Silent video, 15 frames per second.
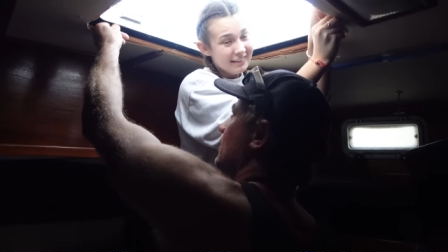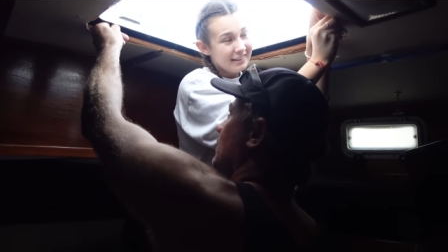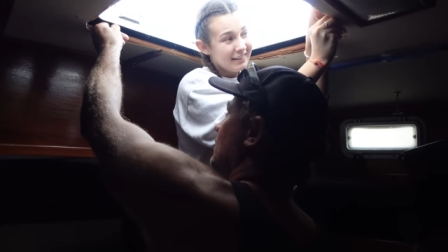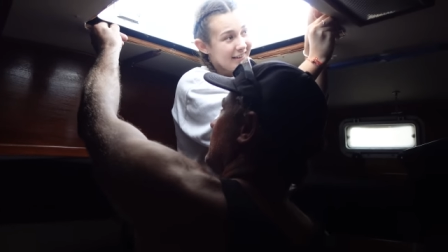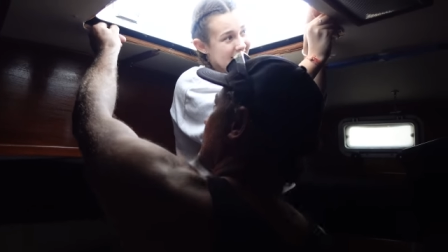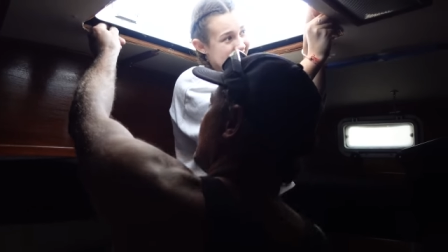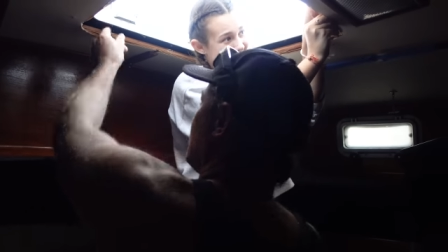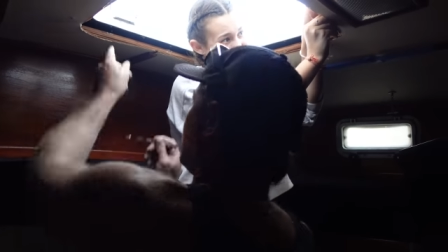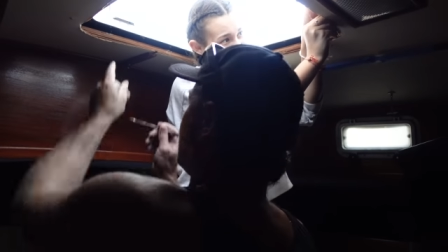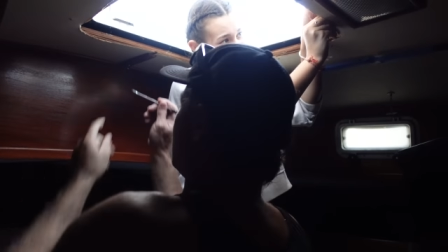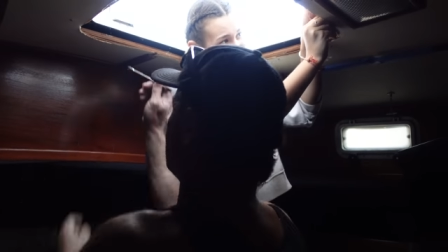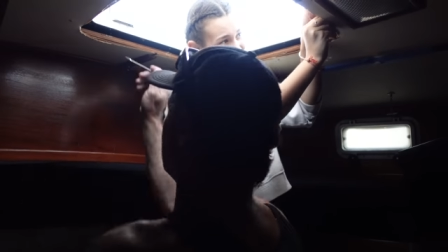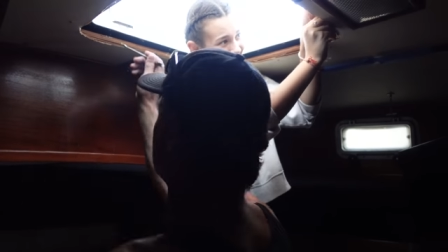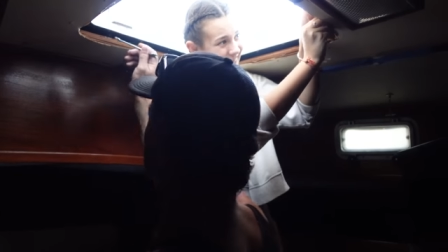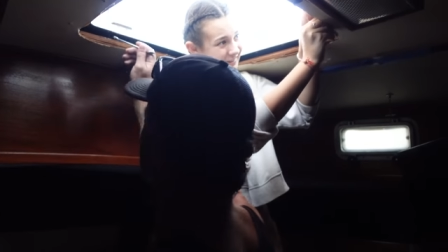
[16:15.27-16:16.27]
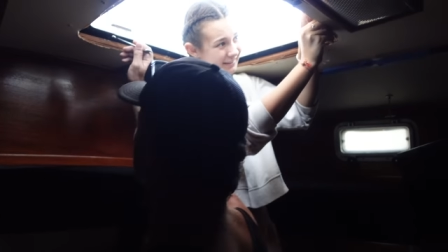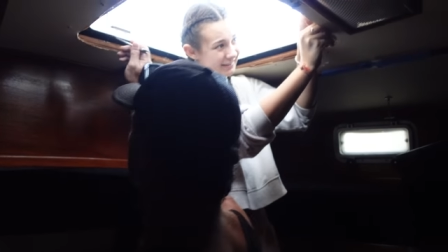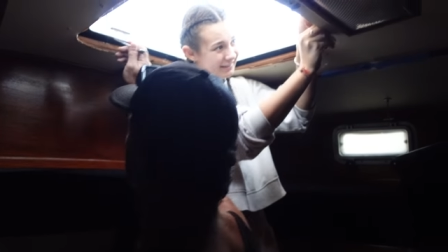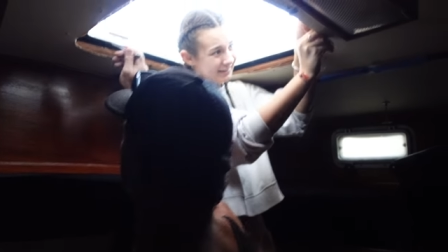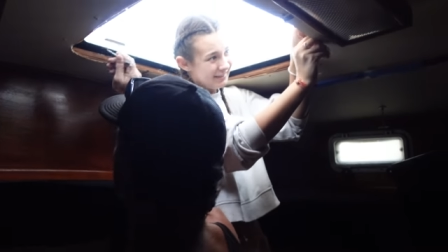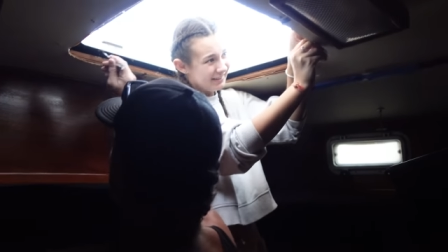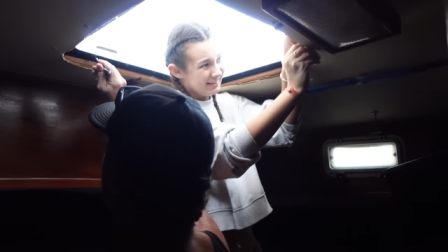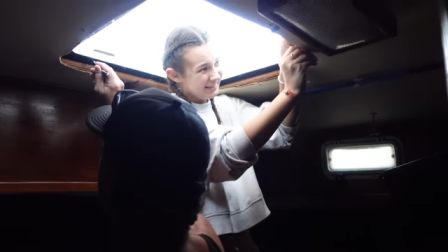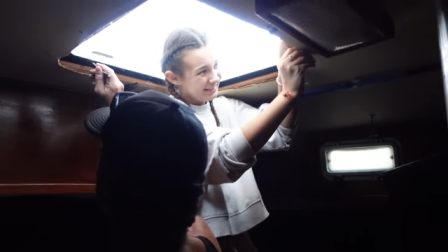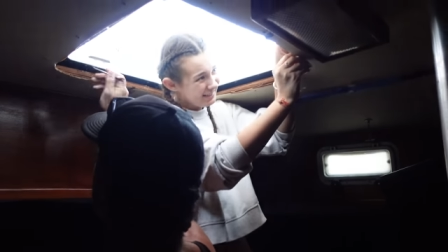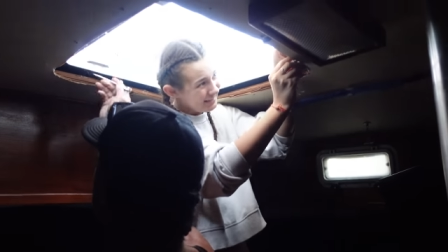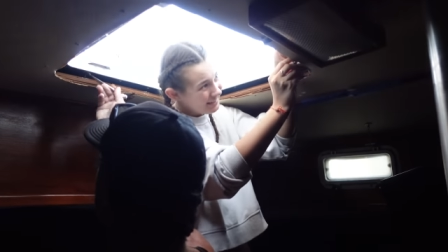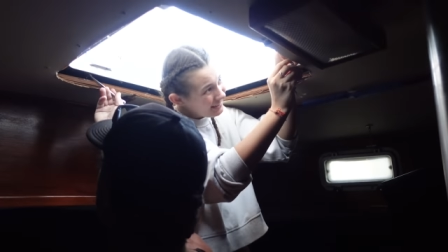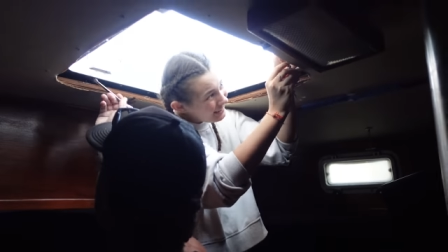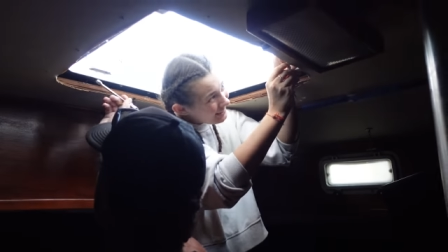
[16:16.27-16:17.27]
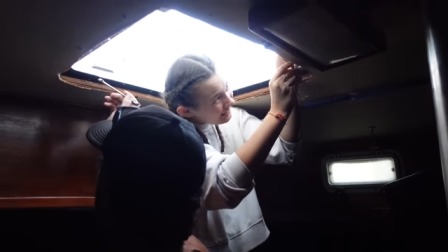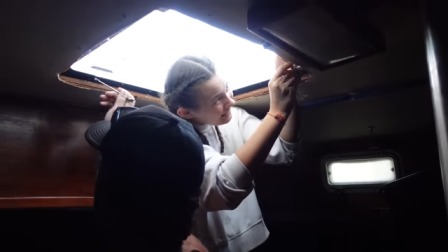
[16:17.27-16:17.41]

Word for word: Means the boat is nearly